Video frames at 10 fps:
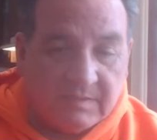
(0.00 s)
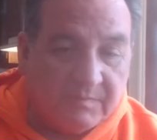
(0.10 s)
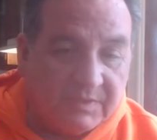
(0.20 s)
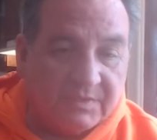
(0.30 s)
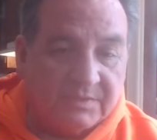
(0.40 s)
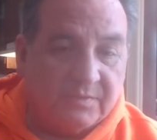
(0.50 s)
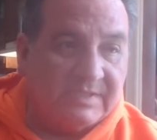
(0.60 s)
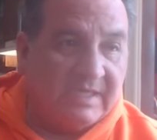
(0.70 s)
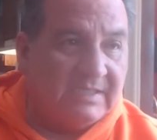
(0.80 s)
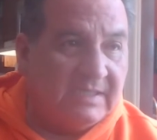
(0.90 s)
Mr.
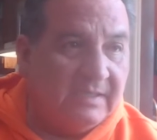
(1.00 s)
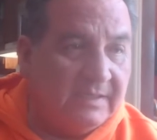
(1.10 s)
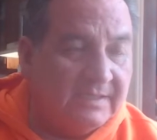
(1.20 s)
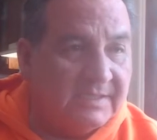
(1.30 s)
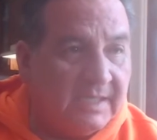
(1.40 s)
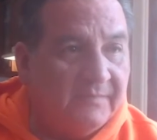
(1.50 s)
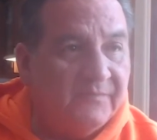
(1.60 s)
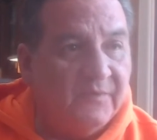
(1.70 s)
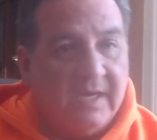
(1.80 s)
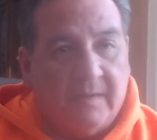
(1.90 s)
Scorsese and his team
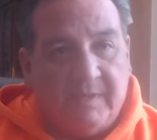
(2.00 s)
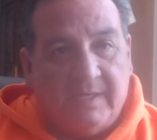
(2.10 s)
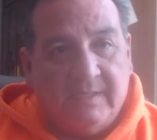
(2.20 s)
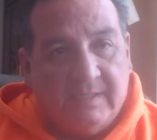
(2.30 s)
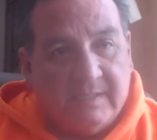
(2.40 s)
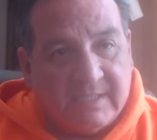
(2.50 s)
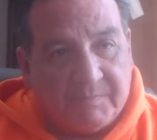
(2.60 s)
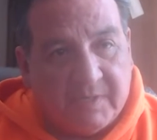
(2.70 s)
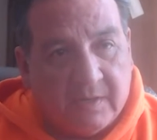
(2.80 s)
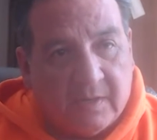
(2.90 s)
for coming and
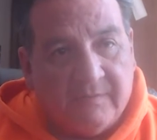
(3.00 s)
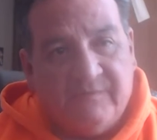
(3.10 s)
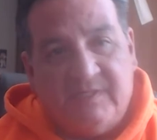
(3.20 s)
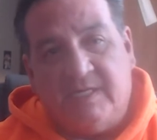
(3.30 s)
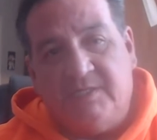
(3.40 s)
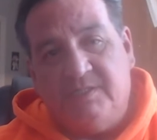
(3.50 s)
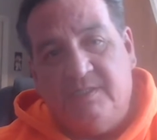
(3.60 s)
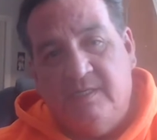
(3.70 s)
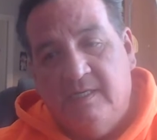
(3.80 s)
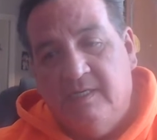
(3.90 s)
accepting our invitation.
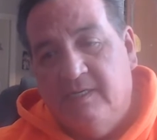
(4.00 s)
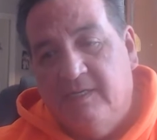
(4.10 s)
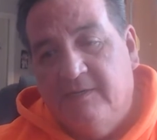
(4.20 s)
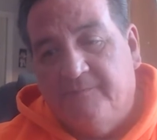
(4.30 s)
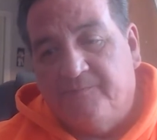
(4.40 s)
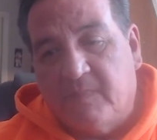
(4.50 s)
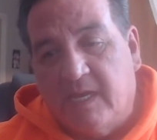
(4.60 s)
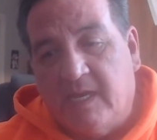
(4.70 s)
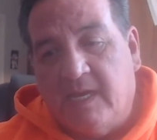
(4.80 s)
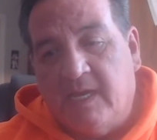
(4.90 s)

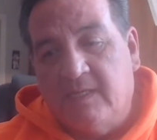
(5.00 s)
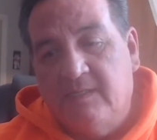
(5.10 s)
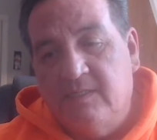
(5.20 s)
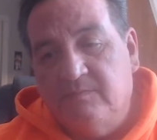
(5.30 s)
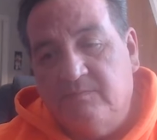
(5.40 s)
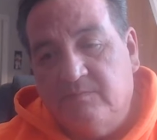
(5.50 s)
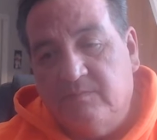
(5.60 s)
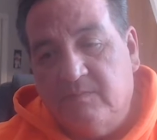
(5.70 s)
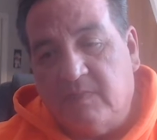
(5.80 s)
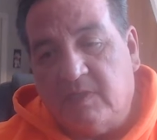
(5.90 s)
And
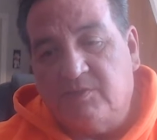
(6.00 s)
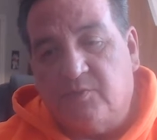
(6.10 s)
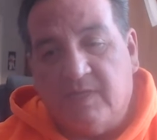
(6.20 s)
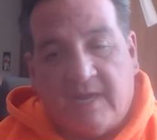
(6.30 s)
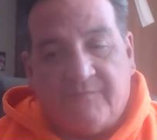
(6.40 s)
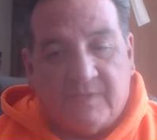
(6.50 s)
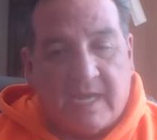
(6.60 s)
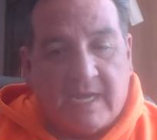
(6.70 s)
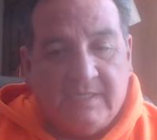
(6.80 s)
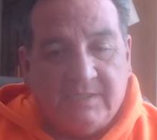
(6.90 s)
shortly after
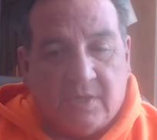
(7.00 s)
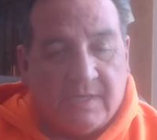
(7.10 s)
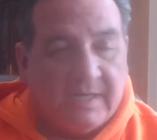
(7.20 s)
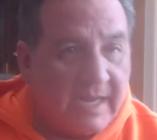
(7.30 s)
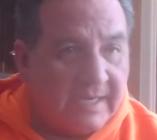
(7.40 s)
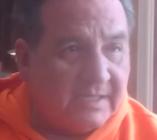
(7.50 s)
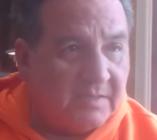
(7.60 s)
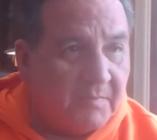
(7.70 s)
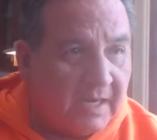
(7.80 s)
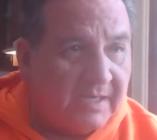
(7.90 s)
that, he started handing the
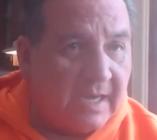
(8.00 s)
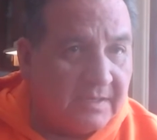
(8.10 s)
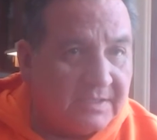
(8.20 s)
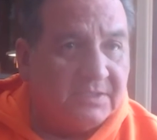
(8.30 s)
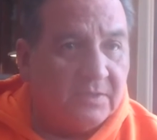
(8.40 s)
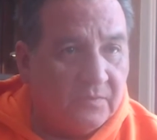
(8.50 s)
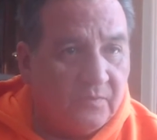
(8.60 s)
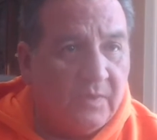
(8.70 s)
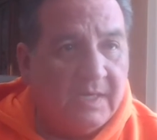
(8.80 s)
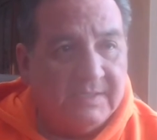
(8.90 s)
mic out to certain
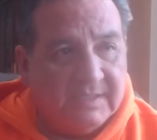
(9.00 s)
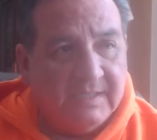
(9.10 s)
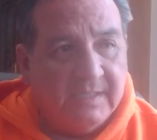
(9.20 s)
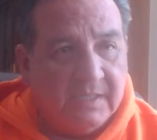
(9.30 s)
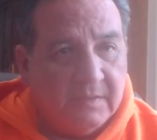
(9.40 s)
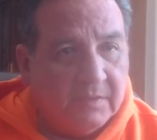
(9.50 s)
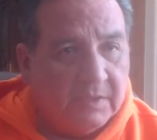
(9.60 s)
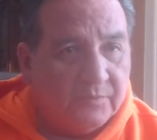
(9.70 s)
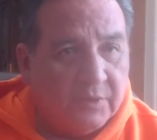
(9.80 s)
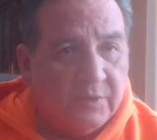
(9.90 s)
ones in the
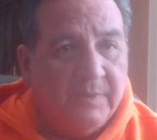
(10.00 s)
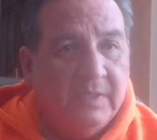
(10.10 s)
room.